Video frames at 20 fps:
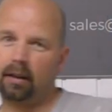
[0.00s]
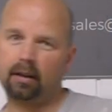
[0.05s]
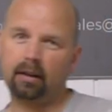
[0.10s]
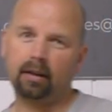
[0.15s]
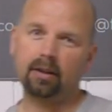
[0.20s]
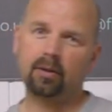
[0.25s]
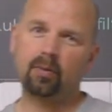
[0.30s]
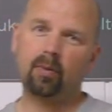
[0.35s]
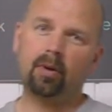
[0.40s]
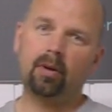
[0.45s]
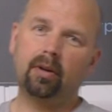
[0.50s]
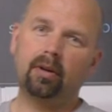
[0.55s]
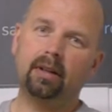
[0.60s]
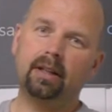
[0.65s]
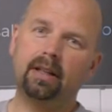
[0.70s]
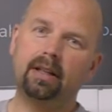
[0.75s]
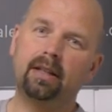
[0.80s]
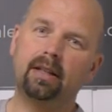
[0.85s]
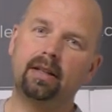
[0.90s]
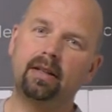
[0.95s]
This one
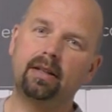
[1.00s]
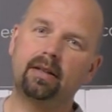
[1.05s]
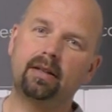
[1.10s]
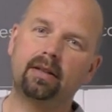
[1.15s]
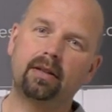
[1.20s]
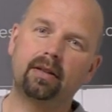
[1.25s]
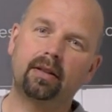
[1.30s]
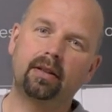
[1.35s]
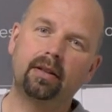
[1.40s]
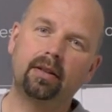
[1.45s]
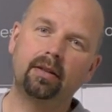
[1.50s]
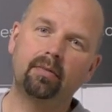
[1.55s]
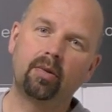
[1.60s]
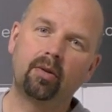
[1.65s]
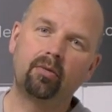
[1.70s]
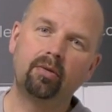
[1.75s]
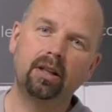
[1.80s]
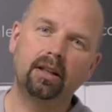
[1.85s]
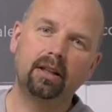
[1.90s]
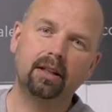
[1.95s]
is the
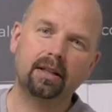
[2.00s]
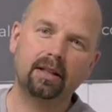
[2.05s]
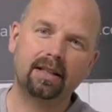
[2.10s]
Marina